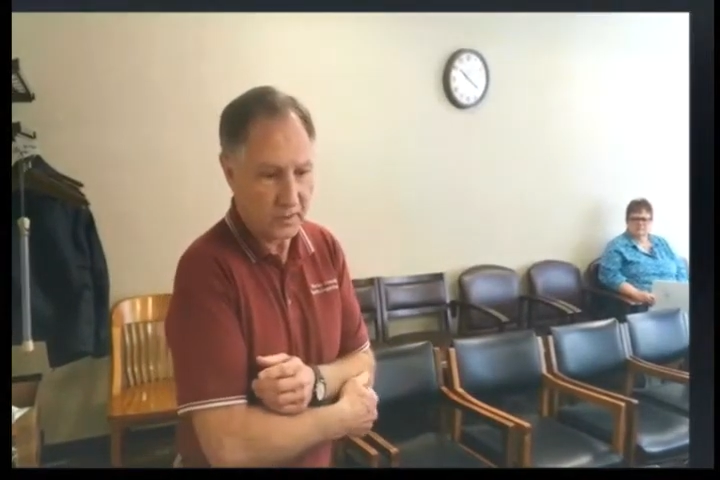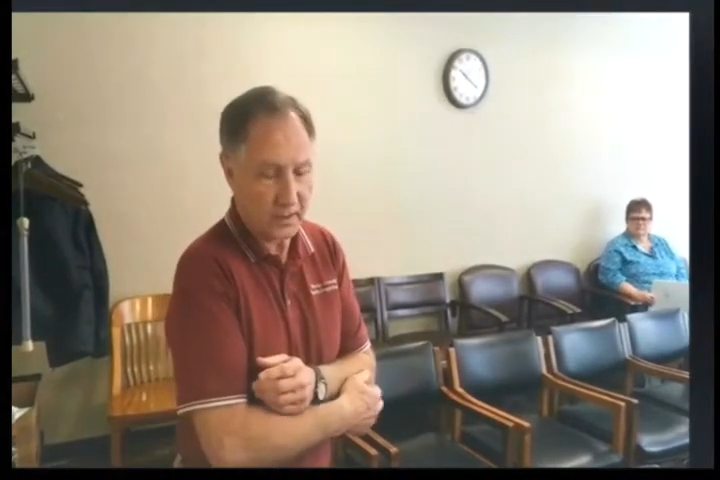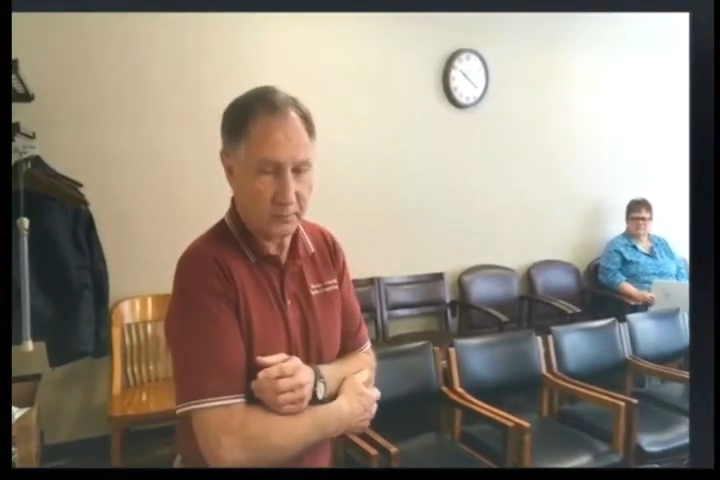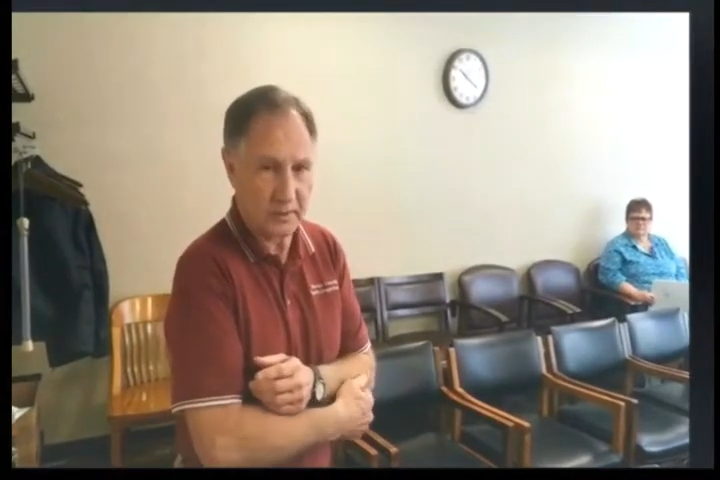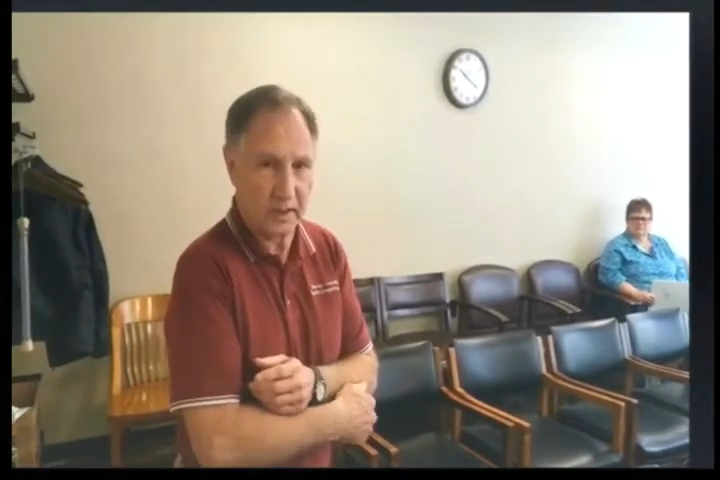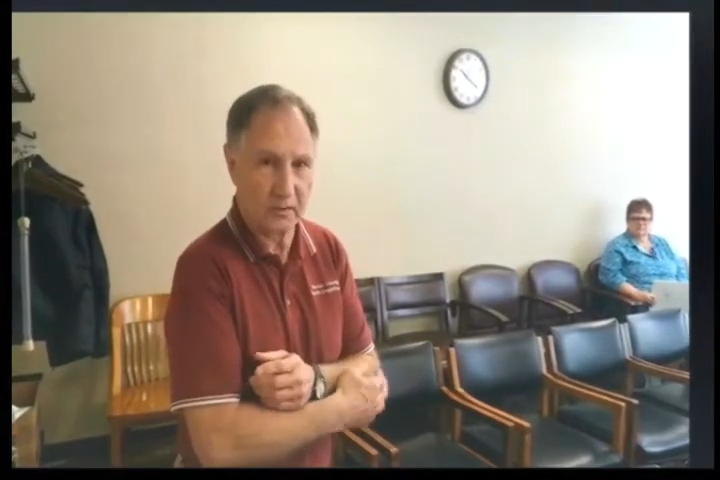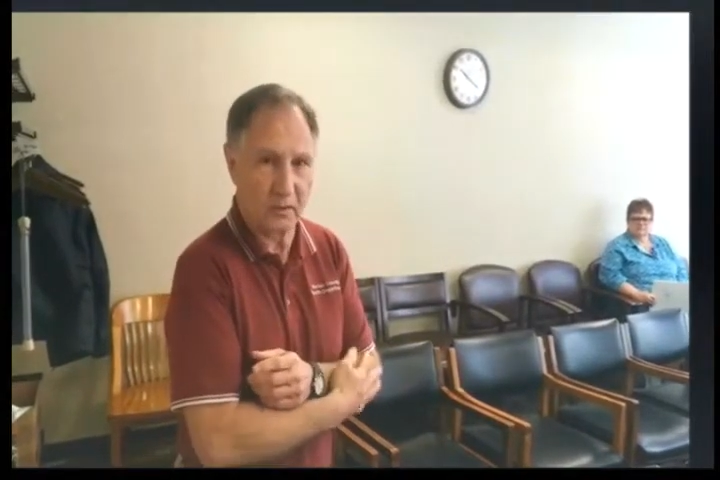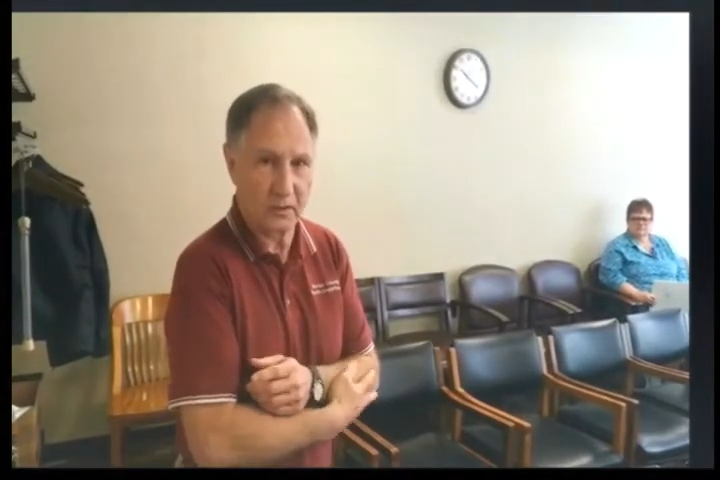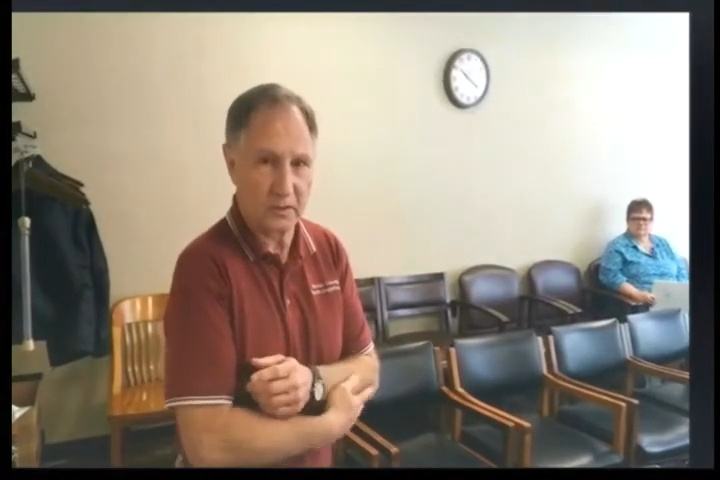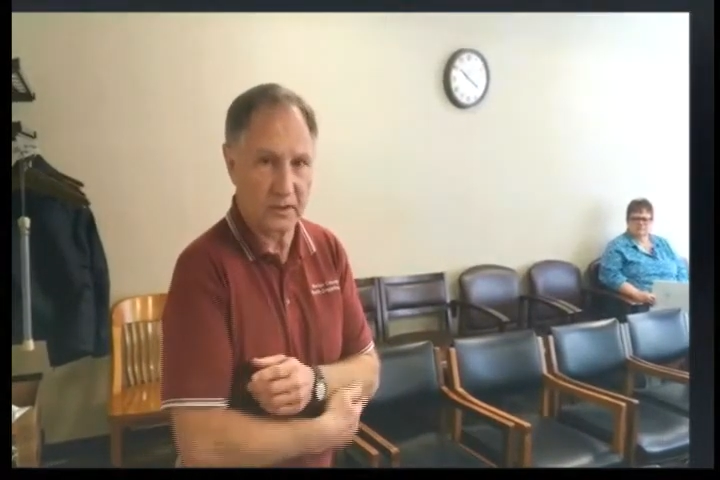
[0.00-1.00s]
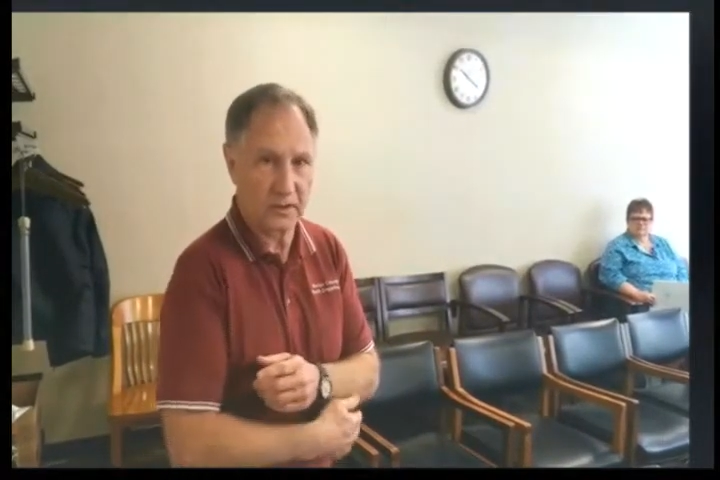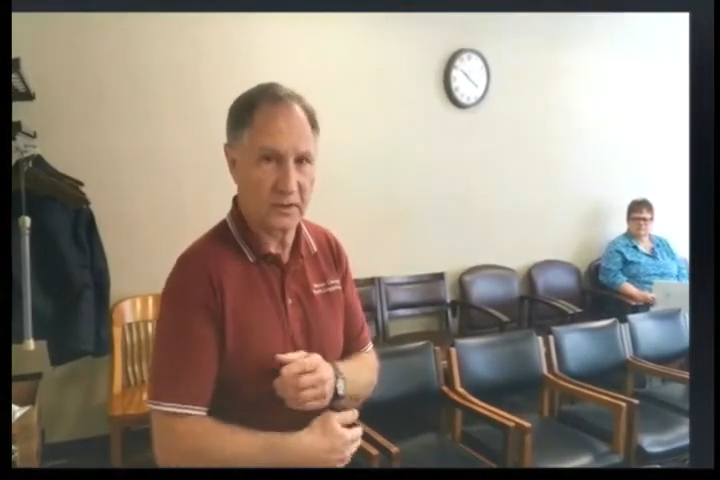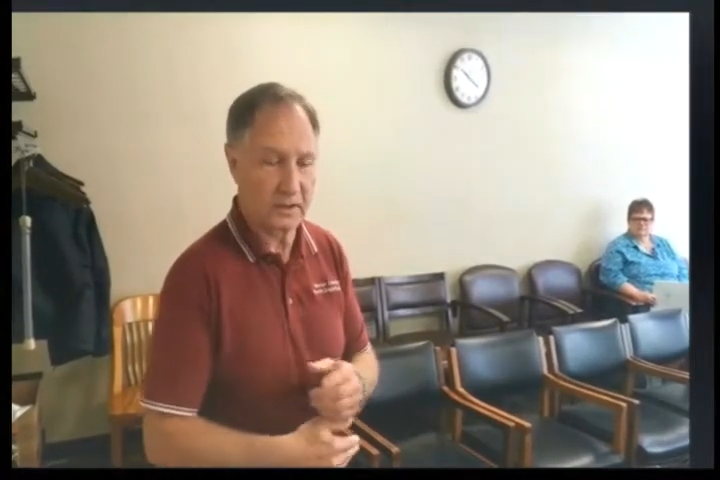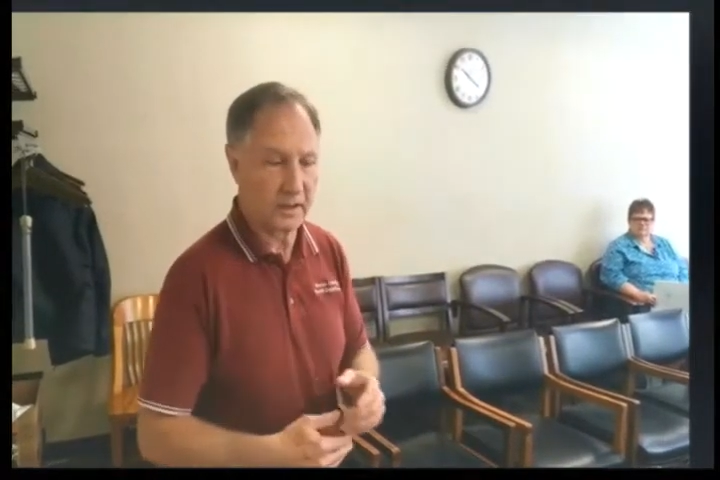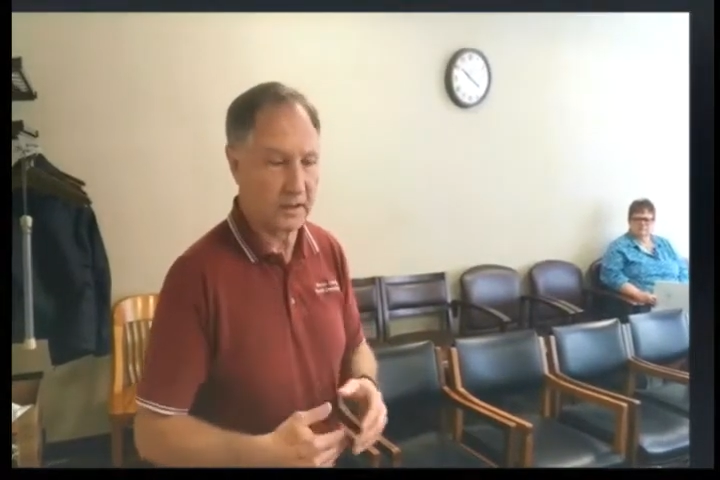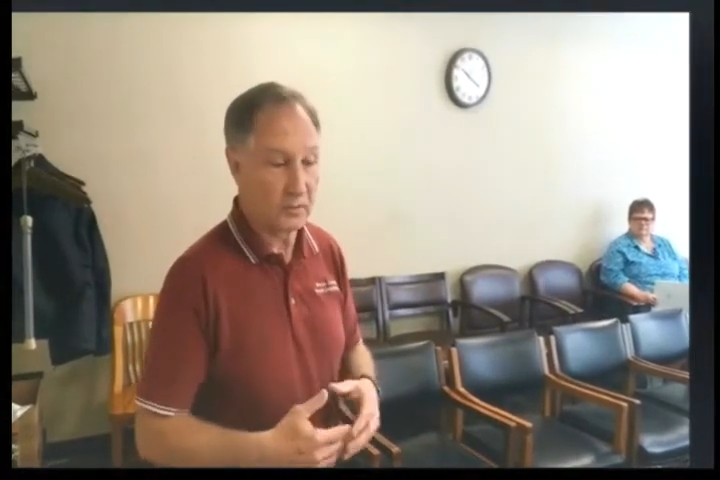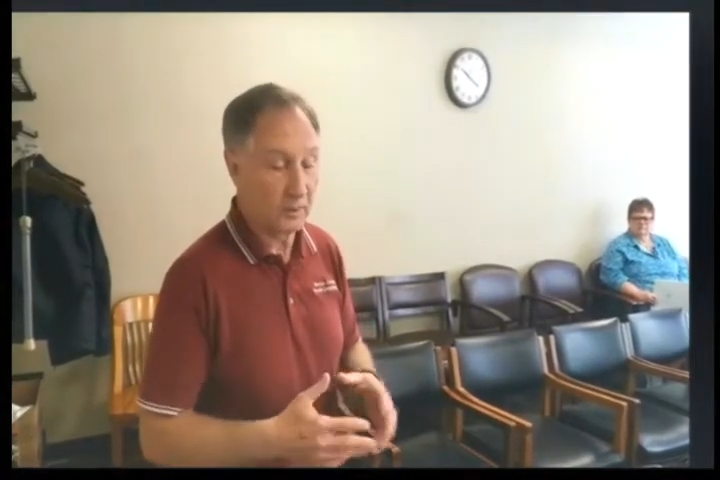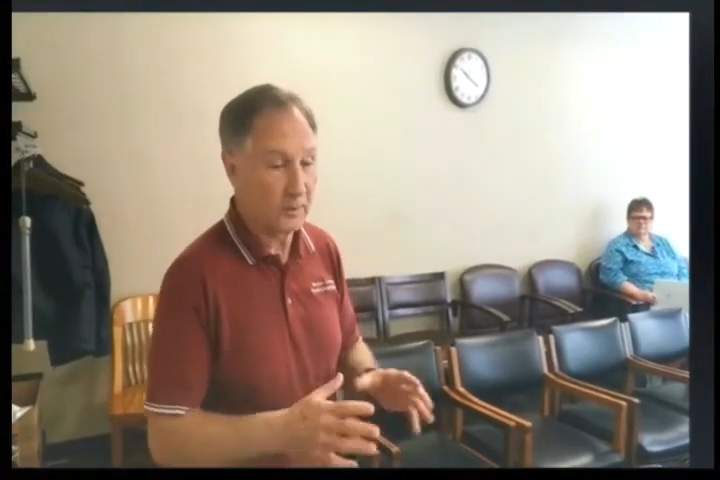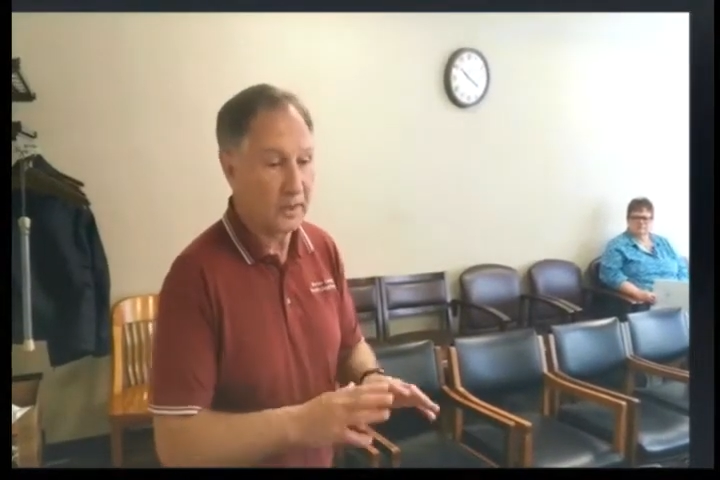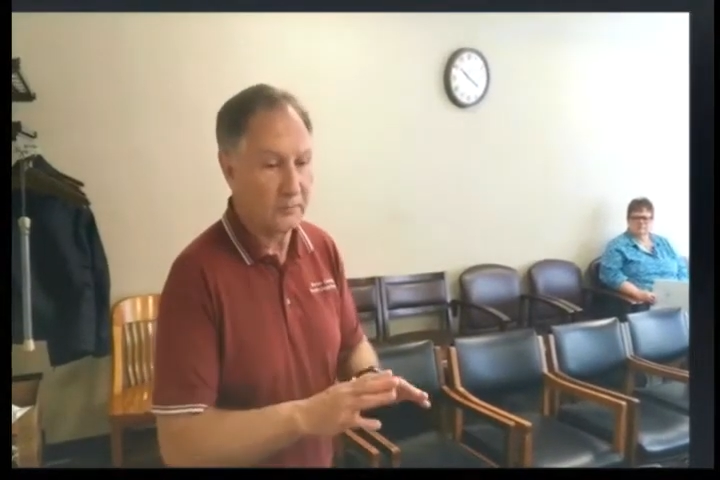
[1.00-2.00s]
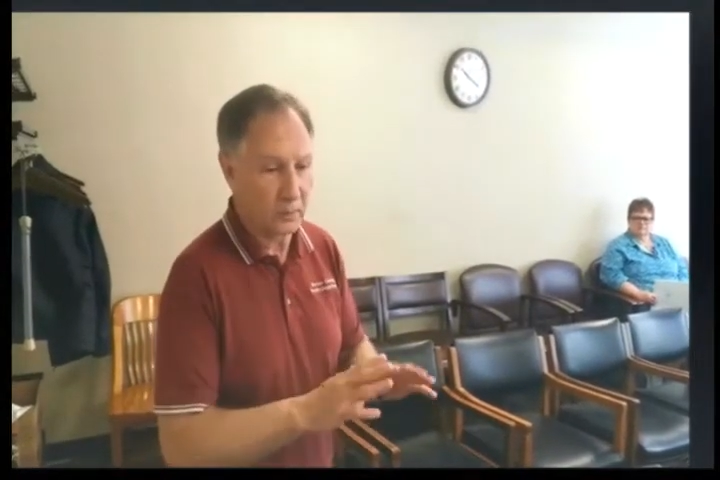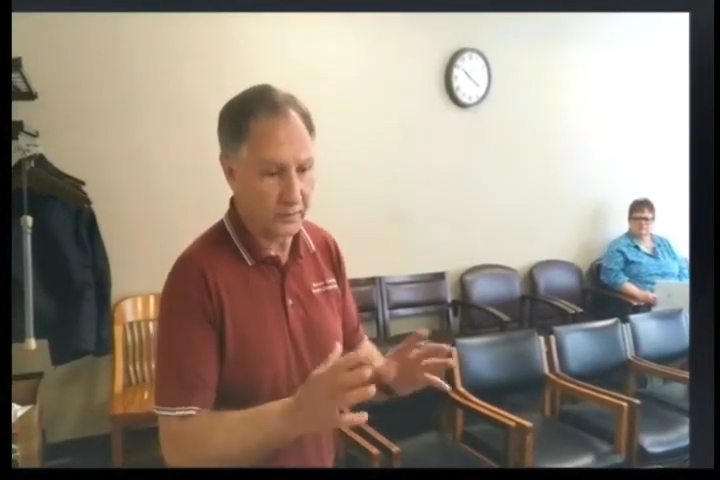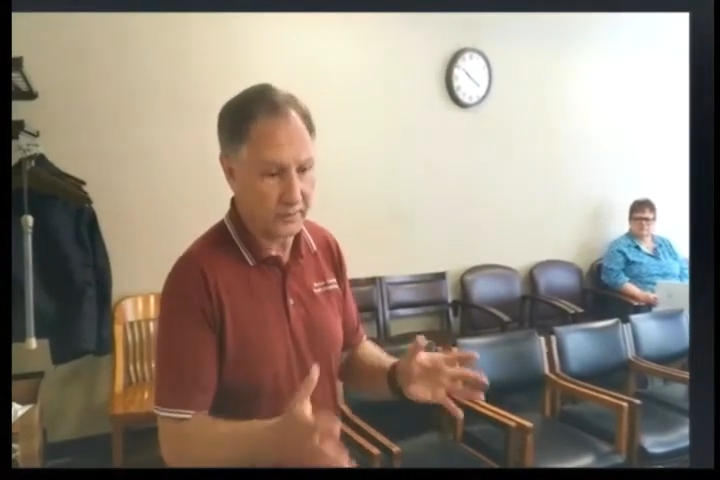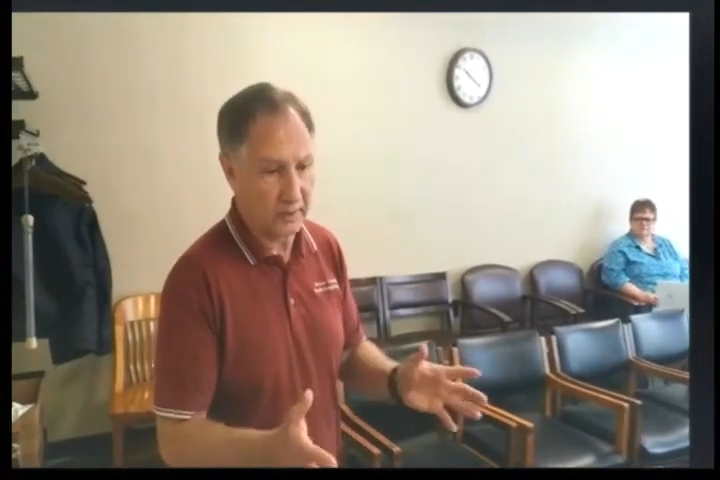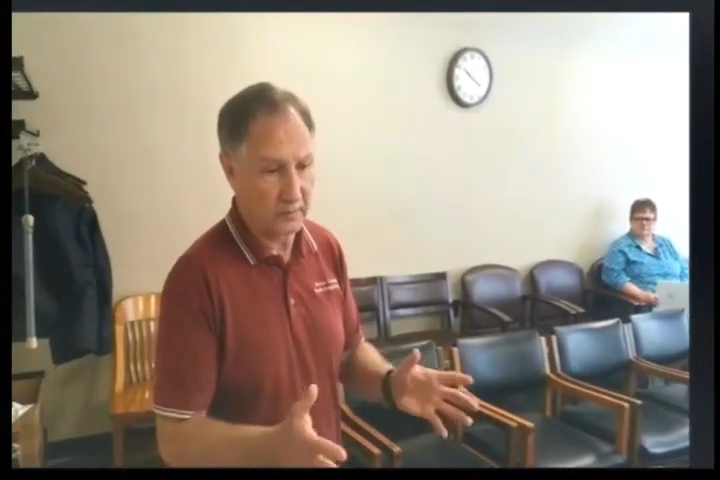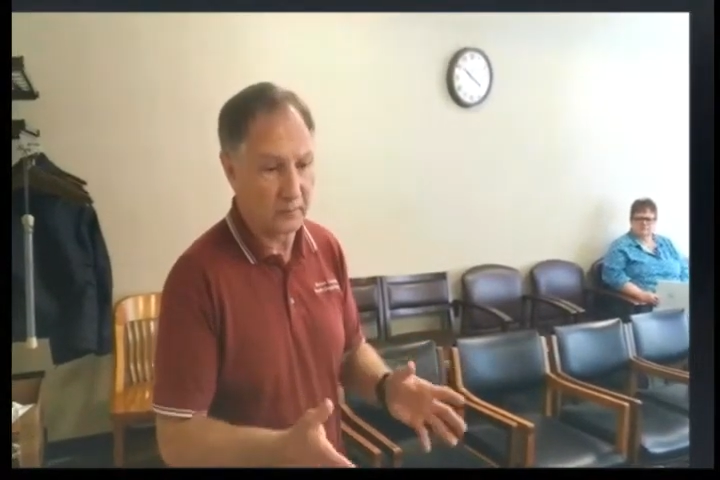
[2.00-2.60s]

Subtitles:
kind of protected our citizens again. So I'm not even going to think about